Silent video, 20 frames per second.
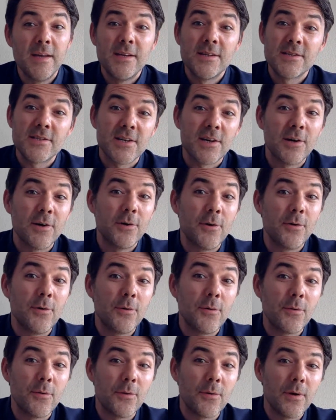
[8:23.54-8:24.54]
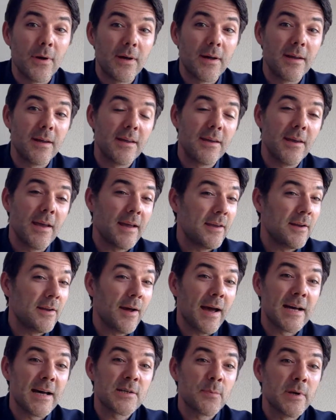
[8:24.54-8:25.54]
So, you
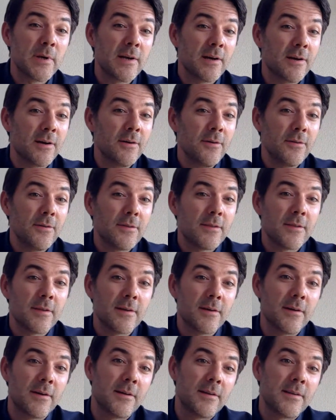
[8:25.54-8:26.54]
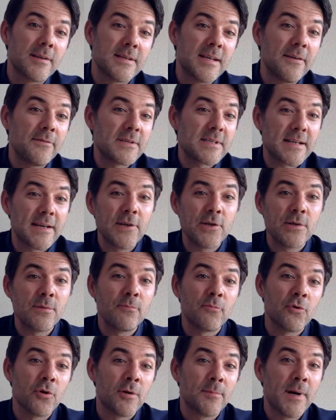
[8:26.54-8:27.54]
know, as we know, the
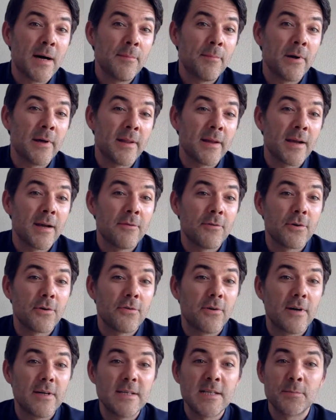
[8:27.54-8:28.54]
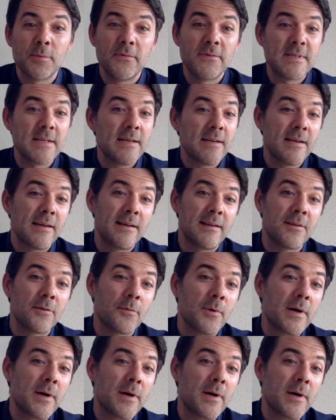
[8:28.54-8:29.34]
devastation brought about by the current crisis, we've seen it in the